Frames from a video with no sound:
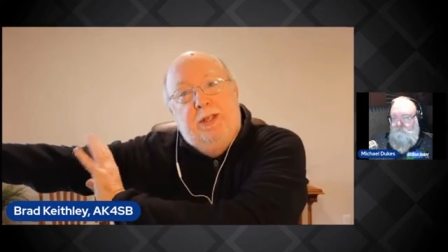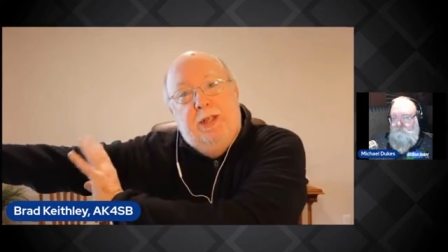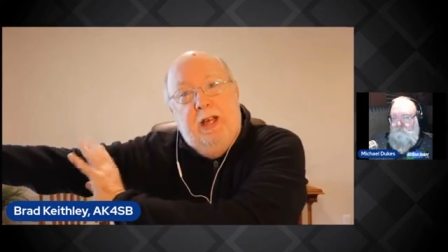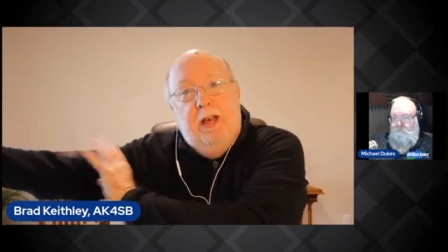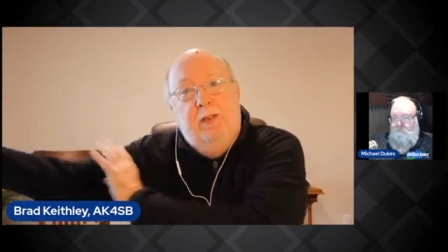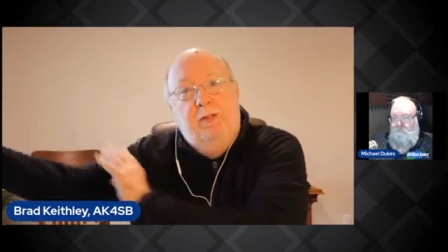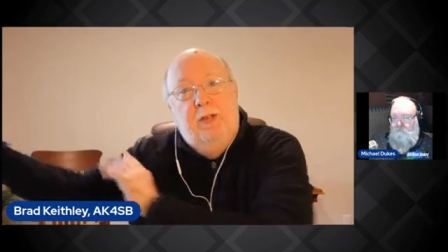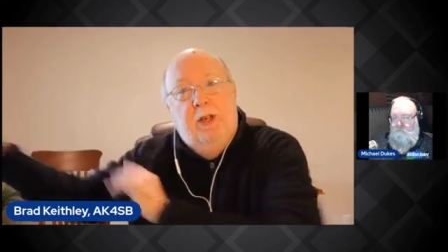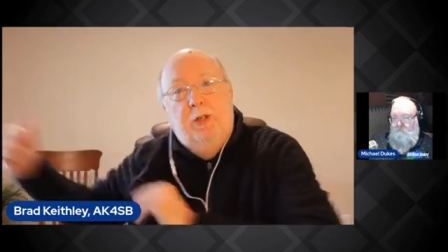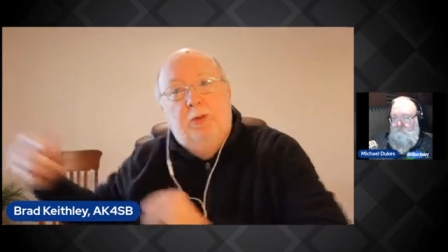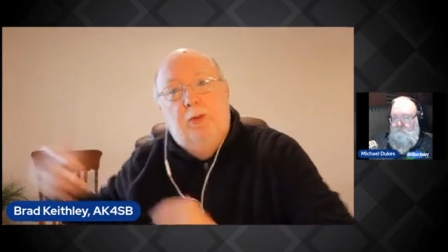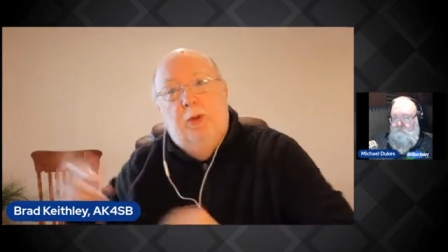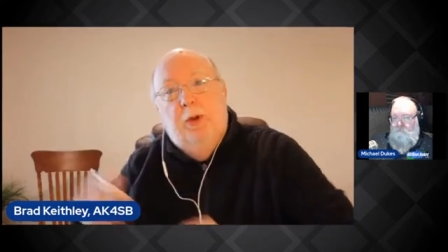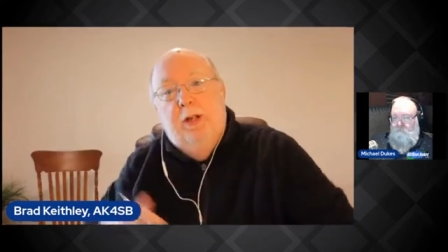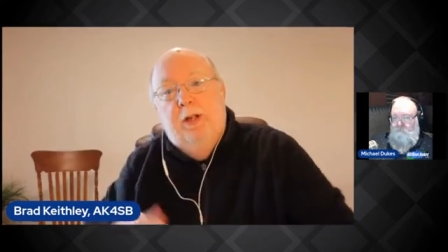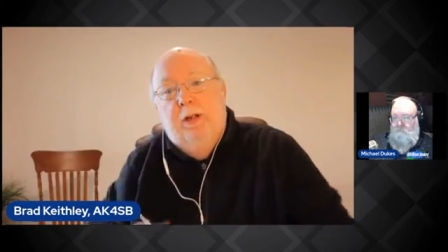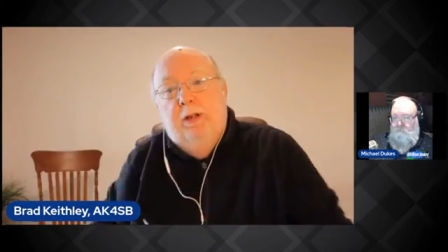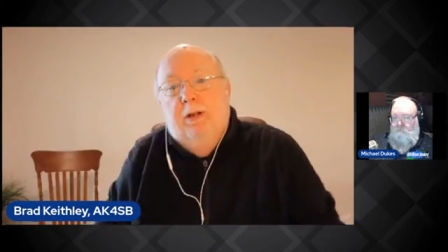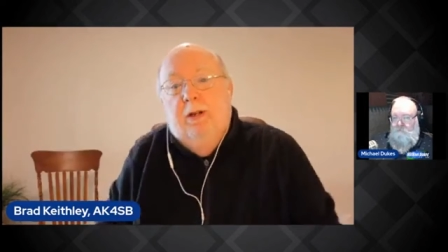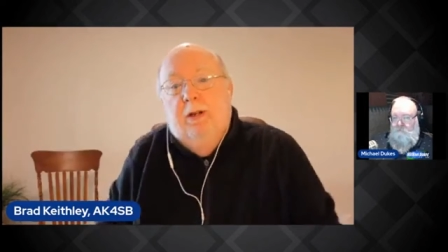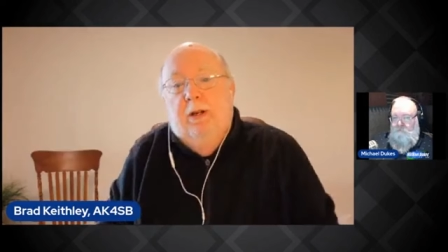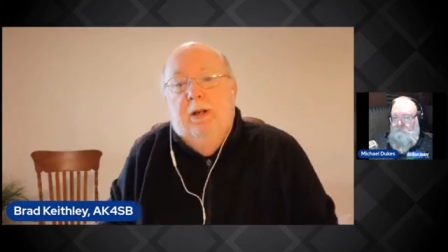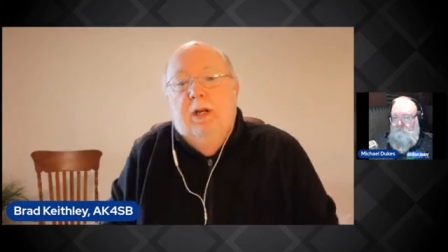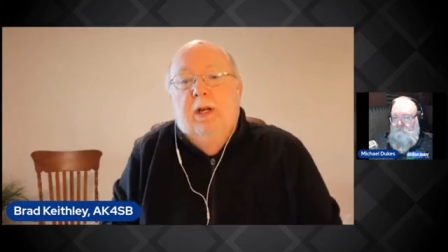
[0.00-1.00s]
savings when it,
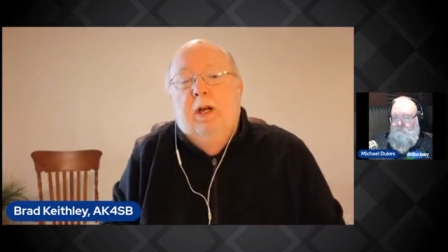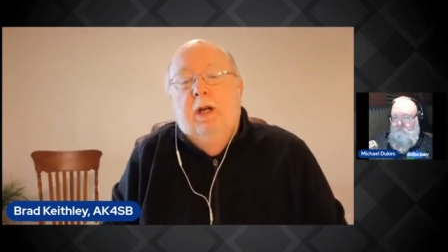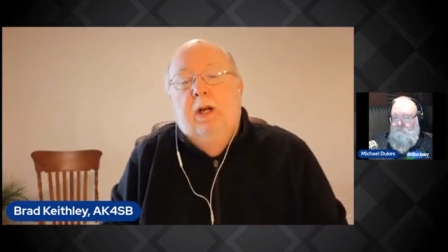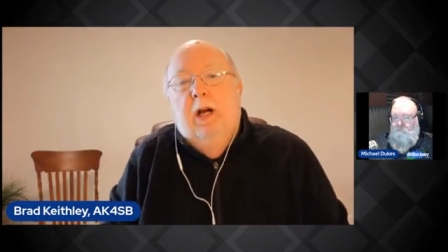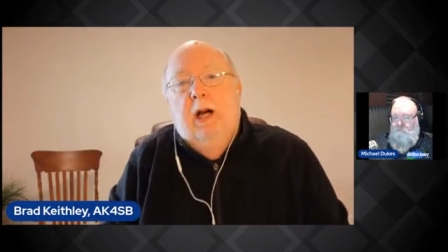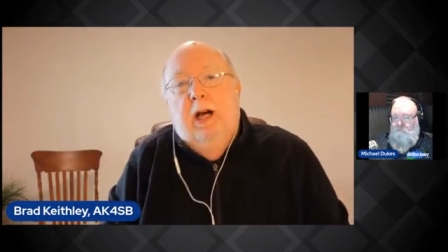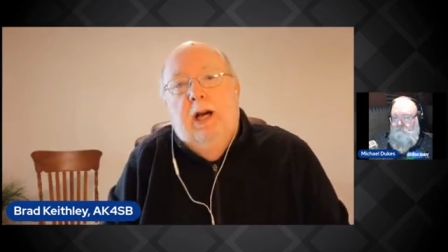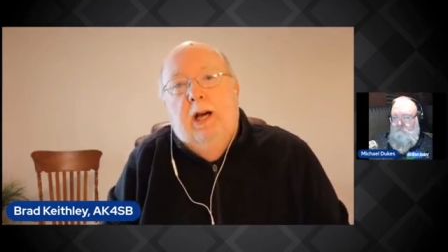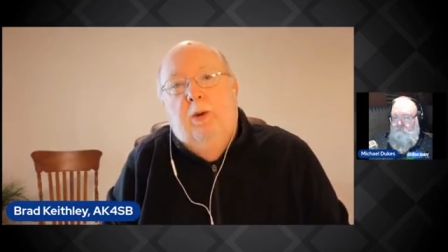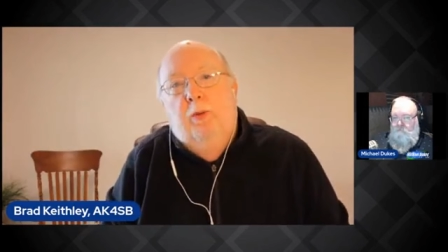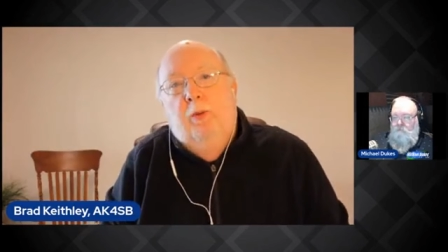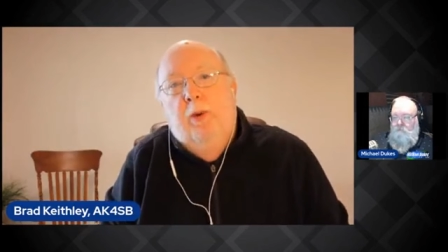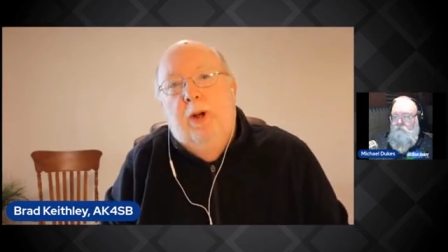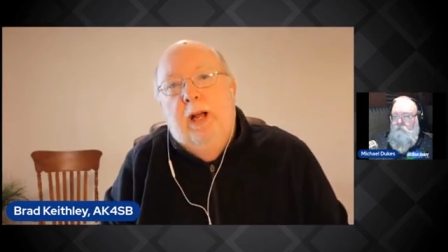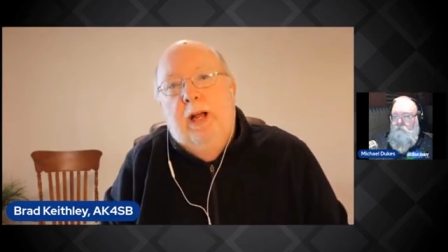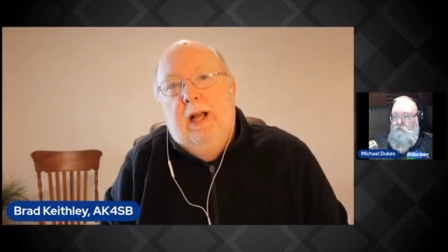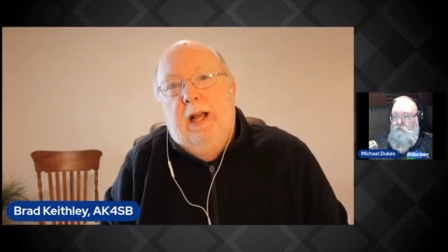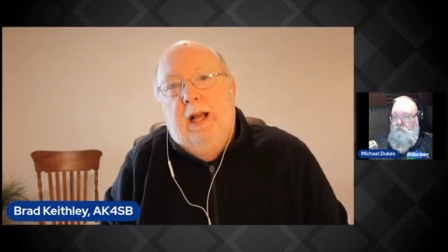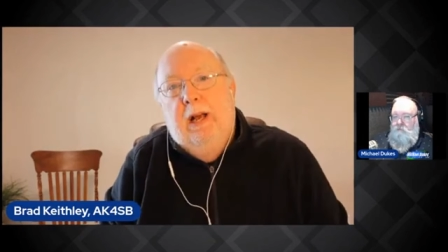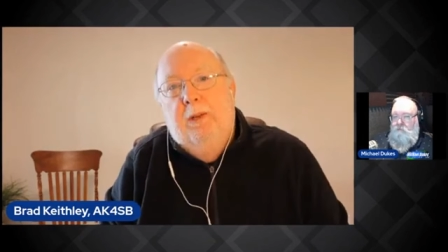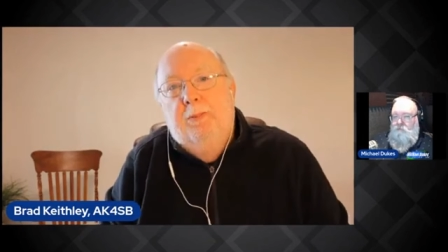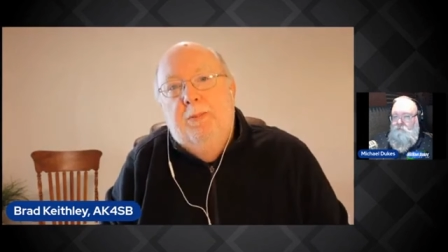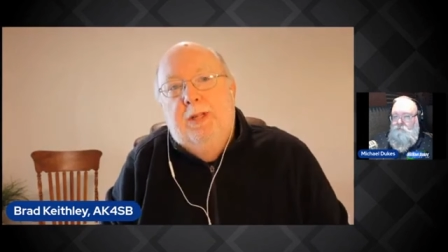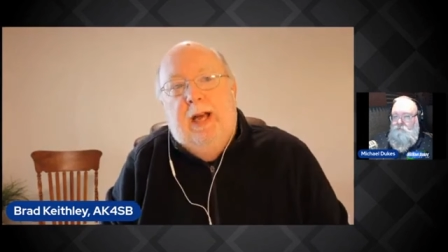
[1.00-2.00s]
Uh, when it
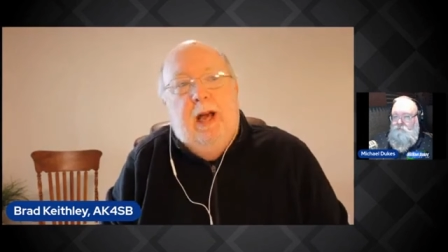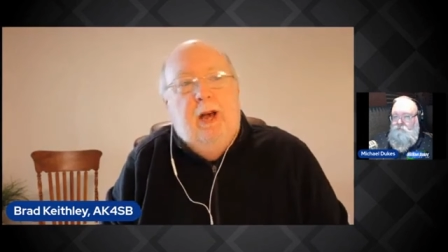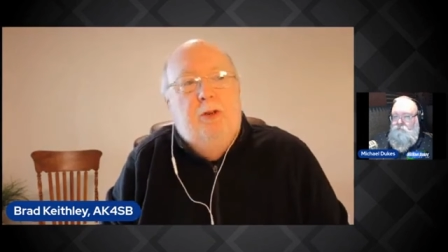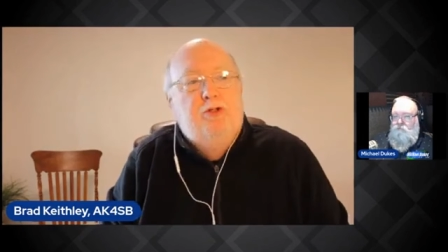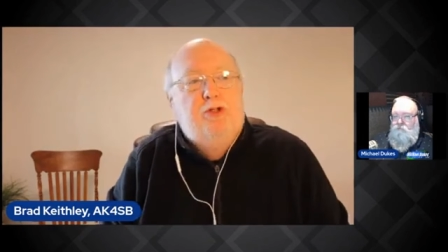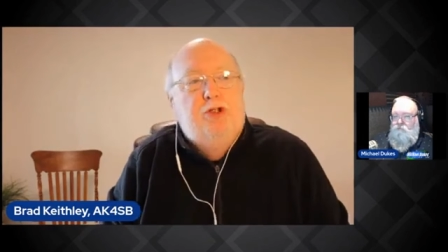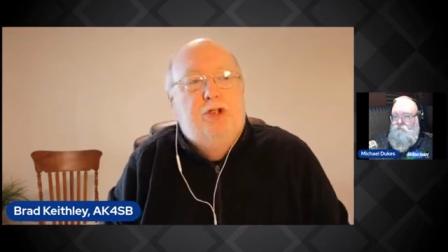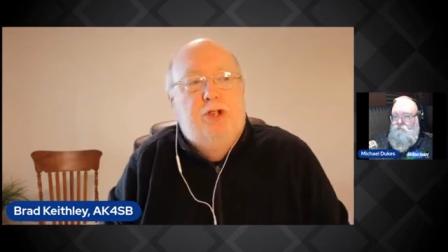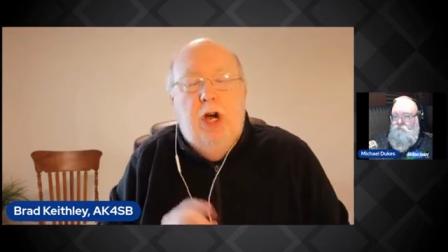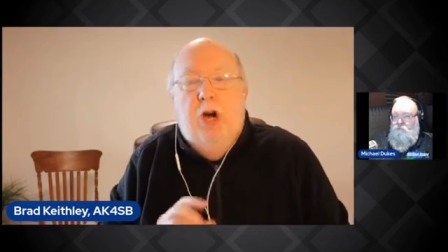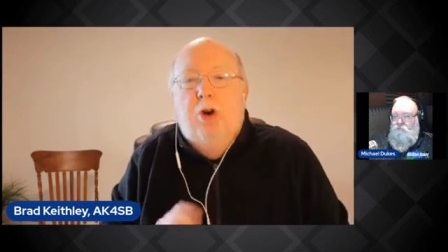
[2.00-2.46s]
comes out.